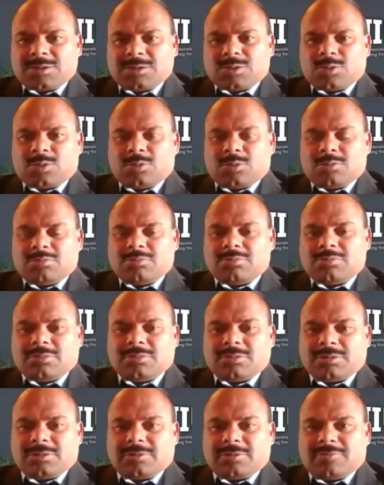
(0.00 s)
So
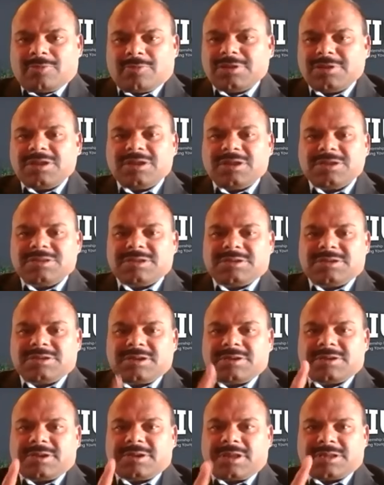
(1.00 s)
one thing is that
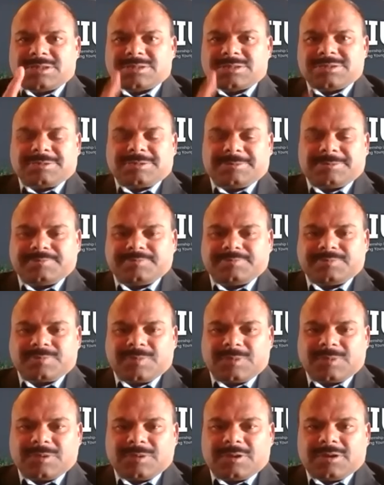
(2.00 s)
the trust,
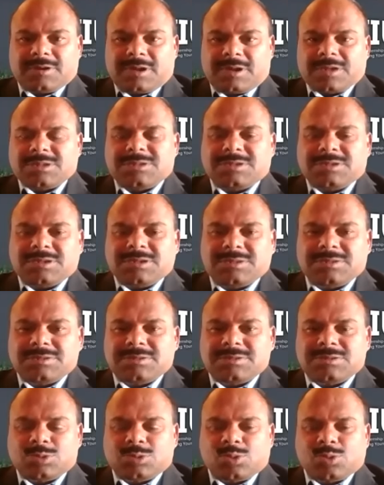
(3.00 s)
the trust
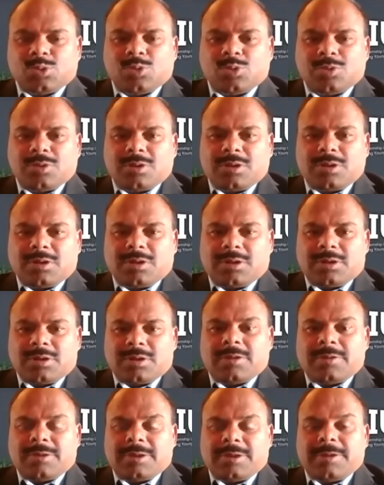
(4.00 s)
is so uh,
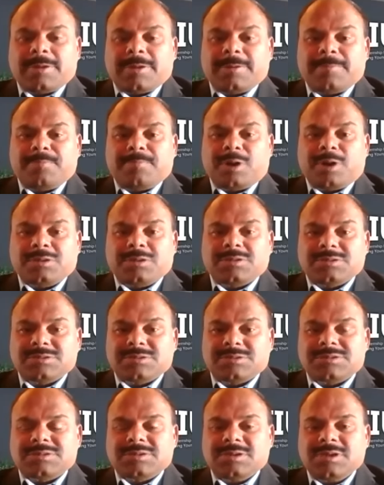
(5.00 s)
uh,
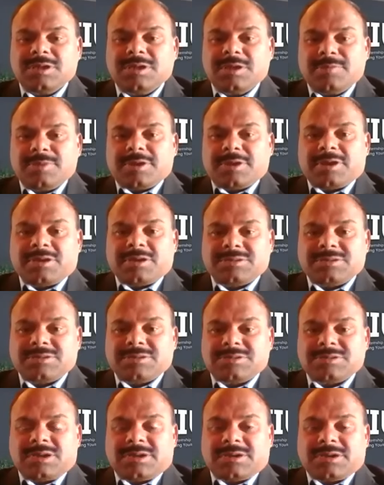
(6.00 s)
important
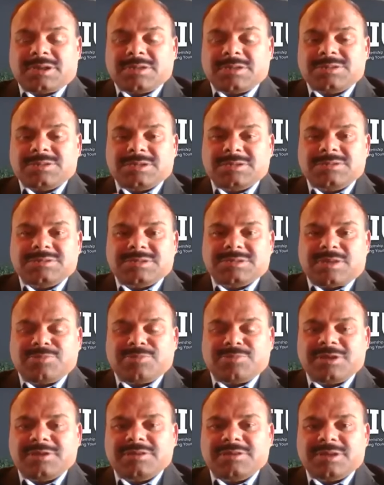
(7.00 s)
because a trust is
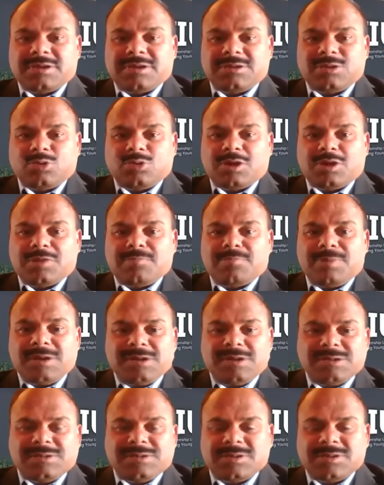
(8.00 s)
something that you can
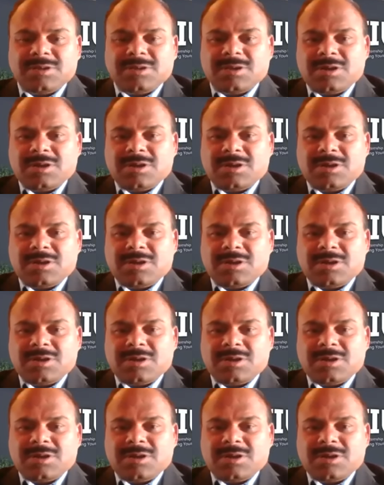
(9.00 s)
build